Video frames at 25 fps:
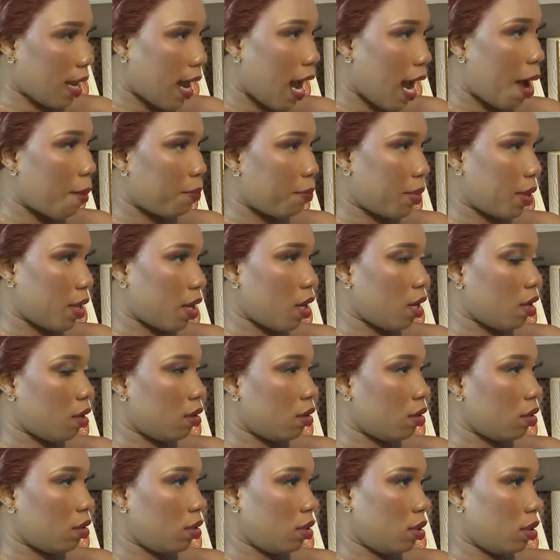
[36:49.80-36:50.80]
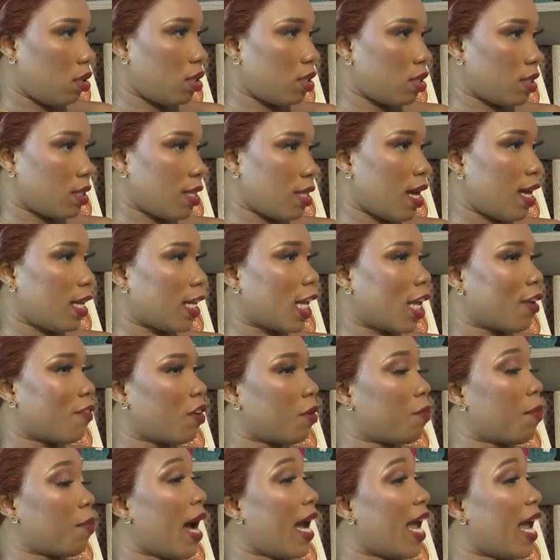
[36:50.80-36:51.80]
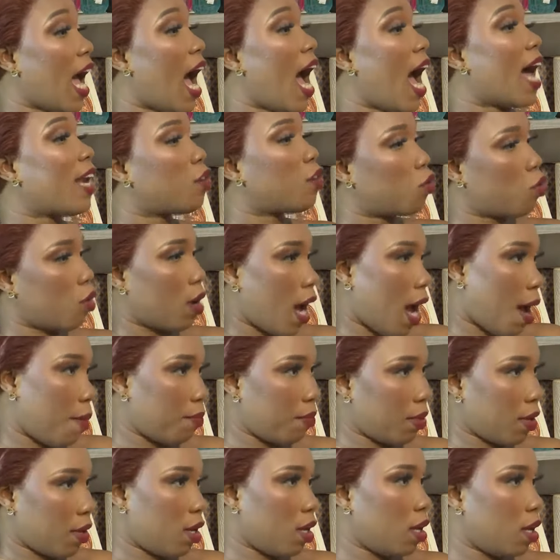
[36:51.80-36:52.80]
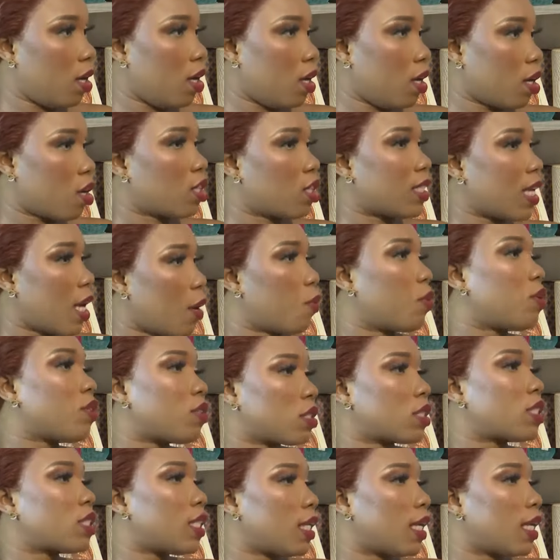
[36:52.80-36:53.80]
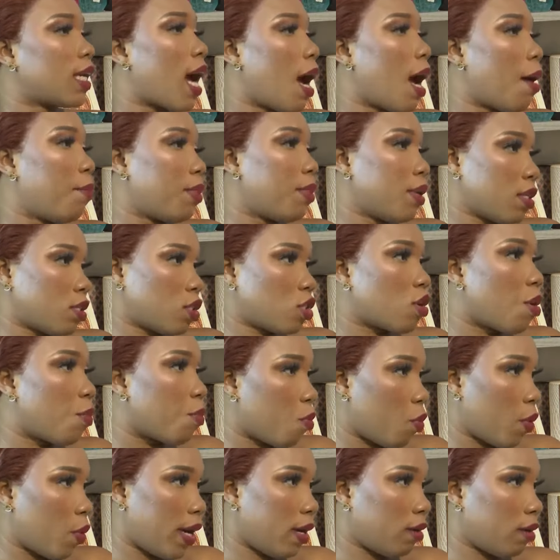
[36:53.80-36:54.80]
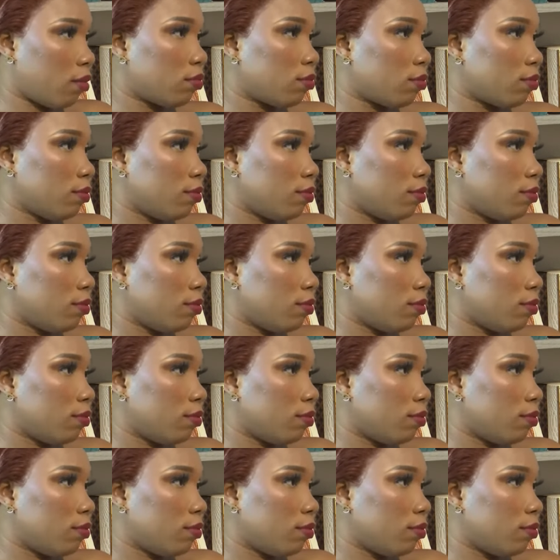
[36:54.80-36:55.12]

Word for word: Gambia. Mm. You understand? Giving my heart to Gambia because yeah. I want to see Gambia somewhere.